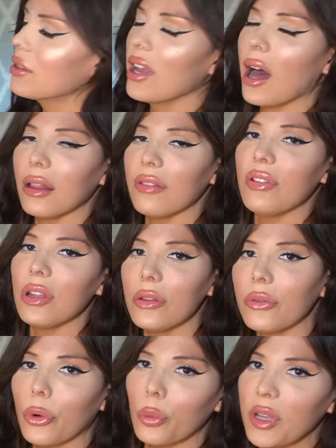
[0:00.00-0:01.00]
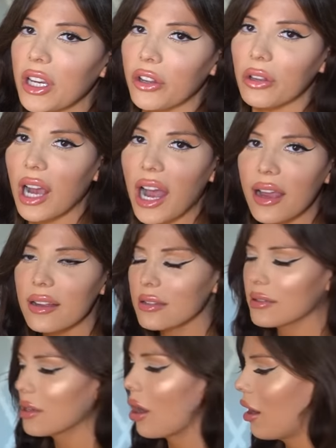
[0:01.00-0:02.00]
the elephant in the room here, you guys,
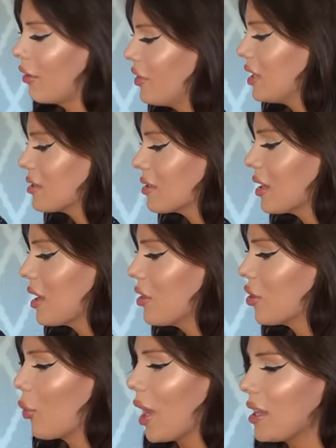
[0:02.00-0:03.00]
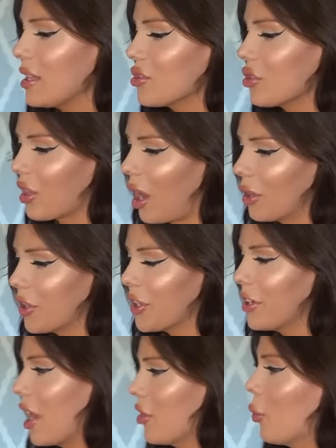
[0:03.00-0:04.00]
is that obviously the way these are
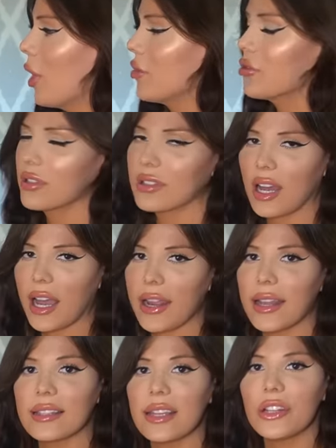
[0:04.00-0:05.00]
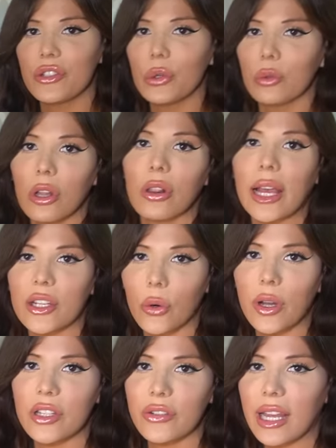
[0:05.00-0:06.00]
colored and the way they're designed is they do look like
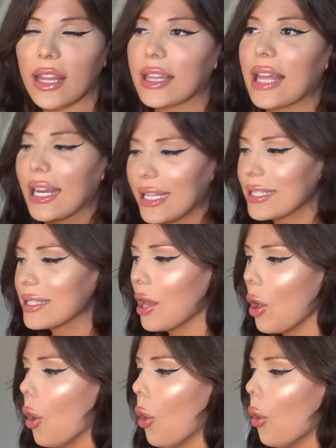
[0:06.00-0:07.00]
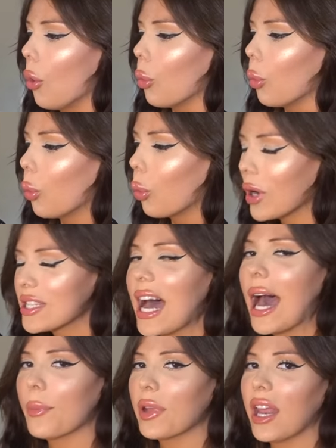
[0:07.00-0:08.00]
toys, right? Like that is what's
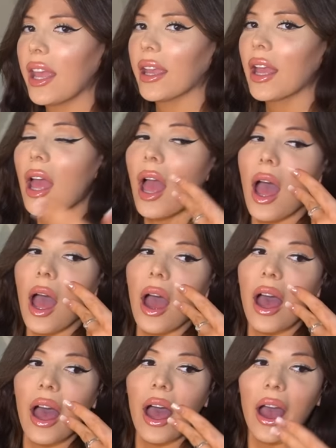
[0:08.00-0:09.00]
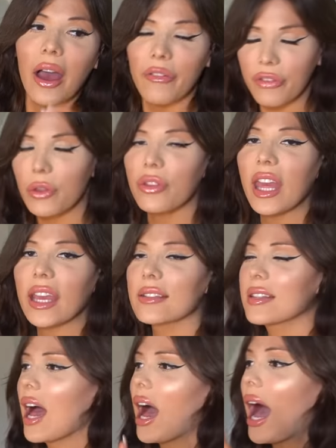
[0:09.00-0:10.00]
happening. A few things.
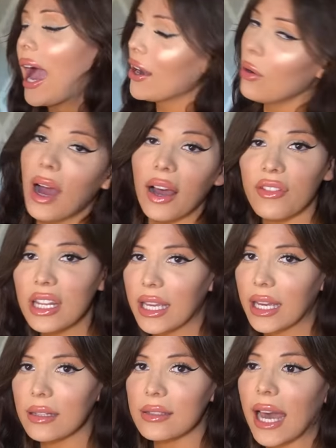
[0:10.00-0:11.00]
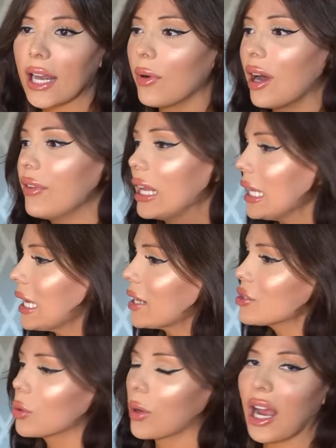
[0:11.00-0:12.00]
I don't have any kids. I don't have any
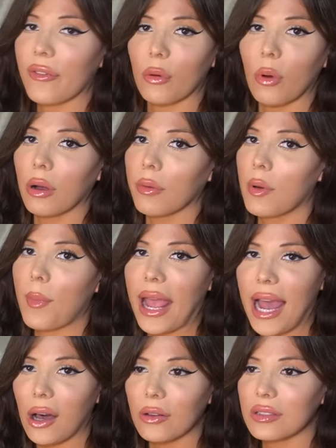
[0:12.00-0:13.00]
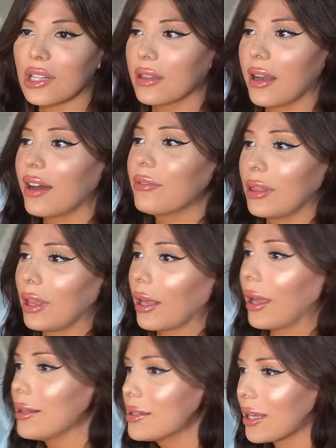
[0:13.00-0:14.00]
kids who are ever welcome in my house. Not that I have anything
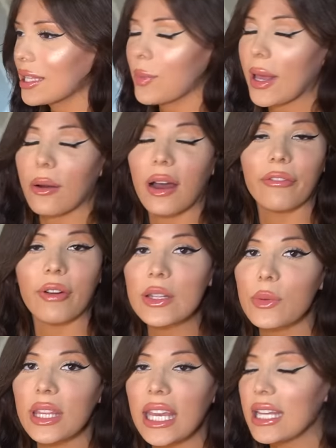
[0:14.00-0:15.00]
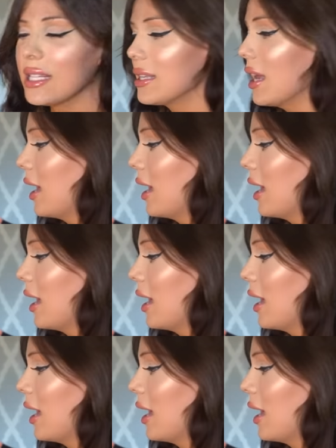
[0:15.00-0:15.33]
against kids, but I don't have friends with kids,